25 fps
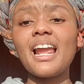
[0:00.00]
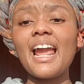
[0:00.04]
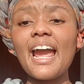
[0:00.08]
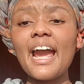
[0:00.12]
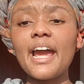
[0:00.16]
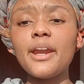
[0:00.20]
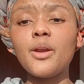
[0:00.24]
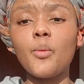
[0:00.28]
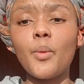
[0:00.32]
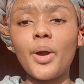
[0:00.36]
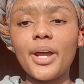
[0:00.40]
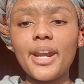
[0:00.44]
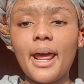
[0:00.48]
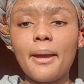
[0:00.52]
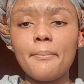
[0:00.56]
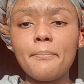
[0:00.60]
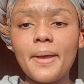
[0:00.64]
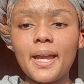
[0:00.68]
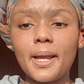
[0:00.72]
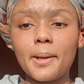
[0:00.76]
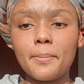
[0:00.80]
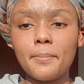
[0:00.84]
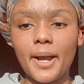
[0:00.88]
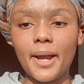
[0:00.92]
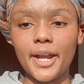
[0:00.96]
and when I
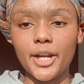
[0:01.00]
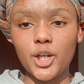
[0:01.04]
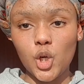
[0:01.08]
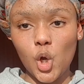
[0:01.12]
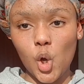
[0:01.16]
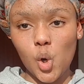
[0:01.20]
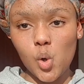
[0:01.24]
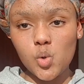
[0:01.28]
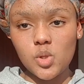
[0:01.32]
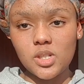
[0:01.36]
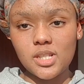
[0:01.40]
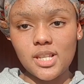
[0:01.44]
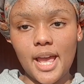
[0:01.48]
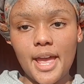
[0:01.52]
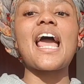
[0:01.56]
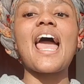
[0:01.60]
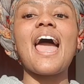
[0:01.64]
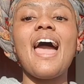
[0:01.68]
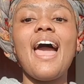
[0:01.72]
make my notes.